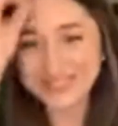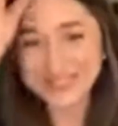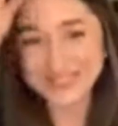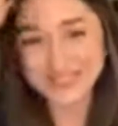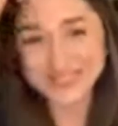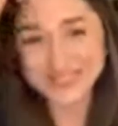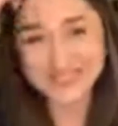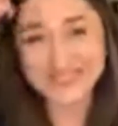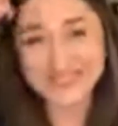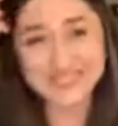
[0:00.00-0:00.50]

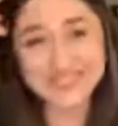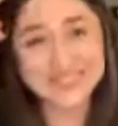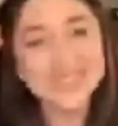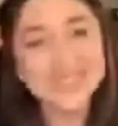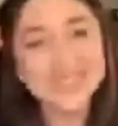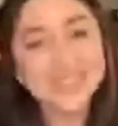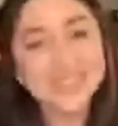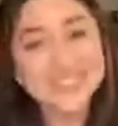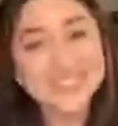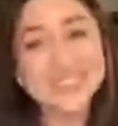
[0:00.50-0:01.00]

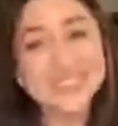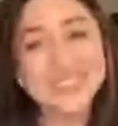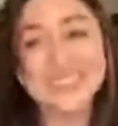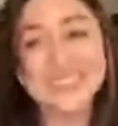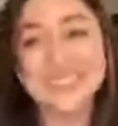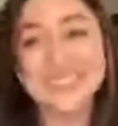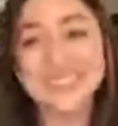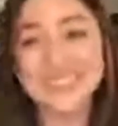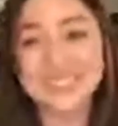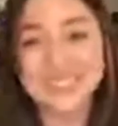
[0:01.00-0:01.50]

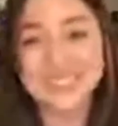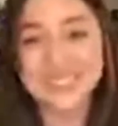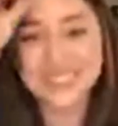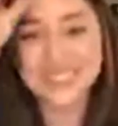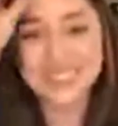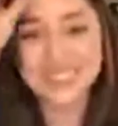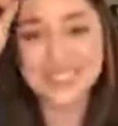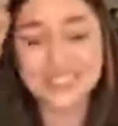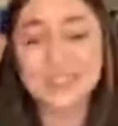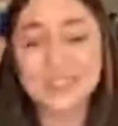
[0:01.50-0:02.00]

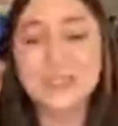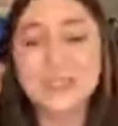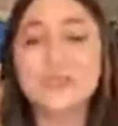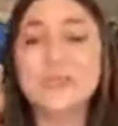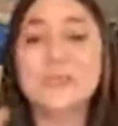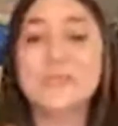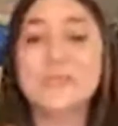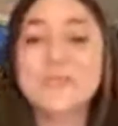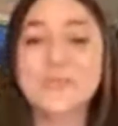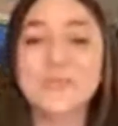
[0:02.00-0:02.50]

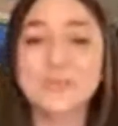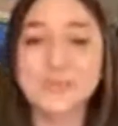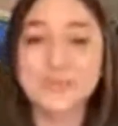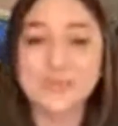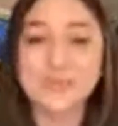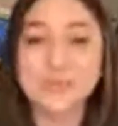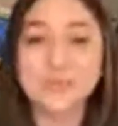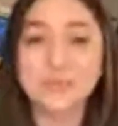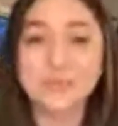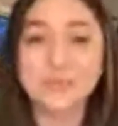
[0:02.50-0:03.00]

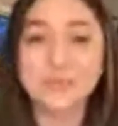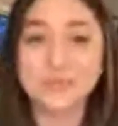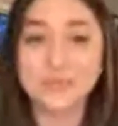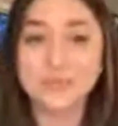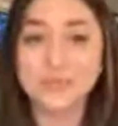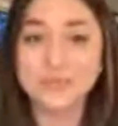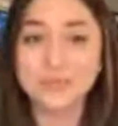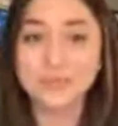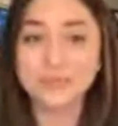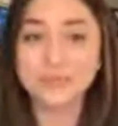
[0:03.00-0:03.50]

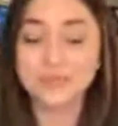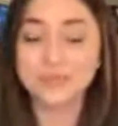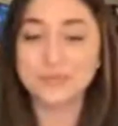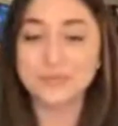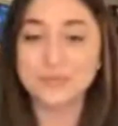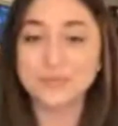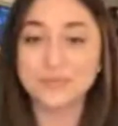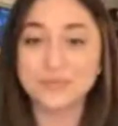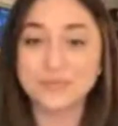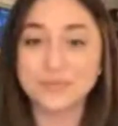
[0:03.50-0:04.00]

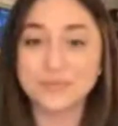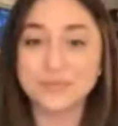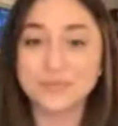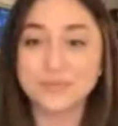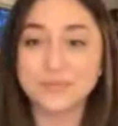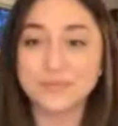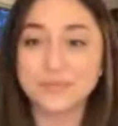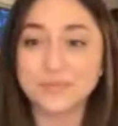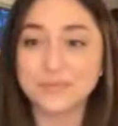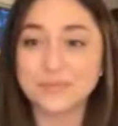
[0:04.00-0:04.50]

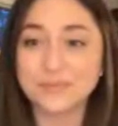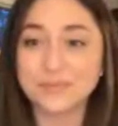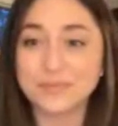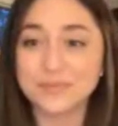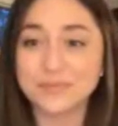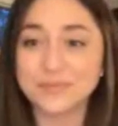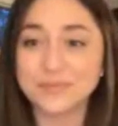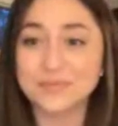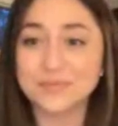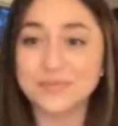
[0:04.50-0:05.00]

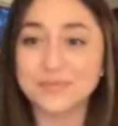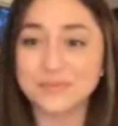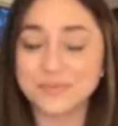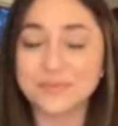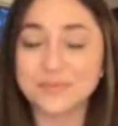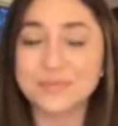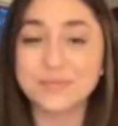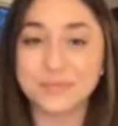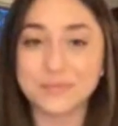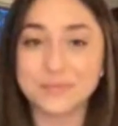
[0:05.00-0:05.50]

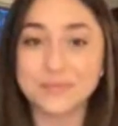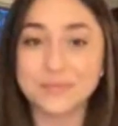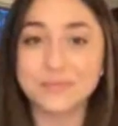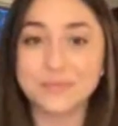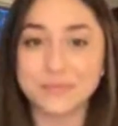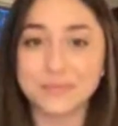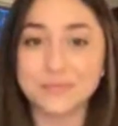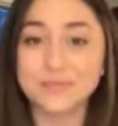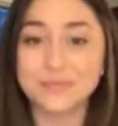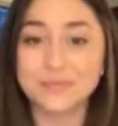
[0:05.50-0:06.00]

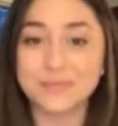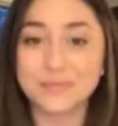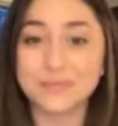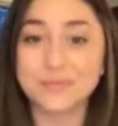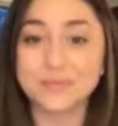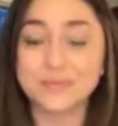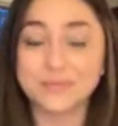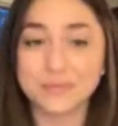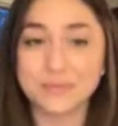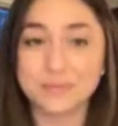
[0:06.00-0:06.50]

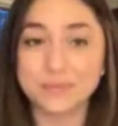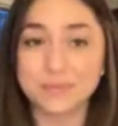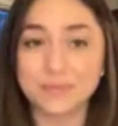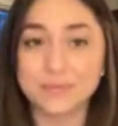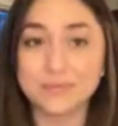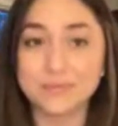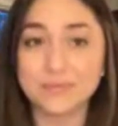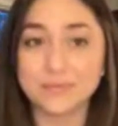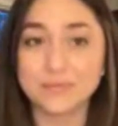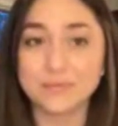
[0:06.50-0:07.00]

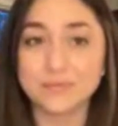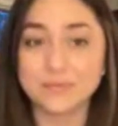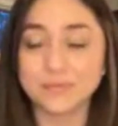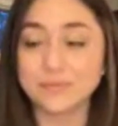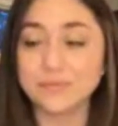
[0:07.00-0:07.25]
(not speaking)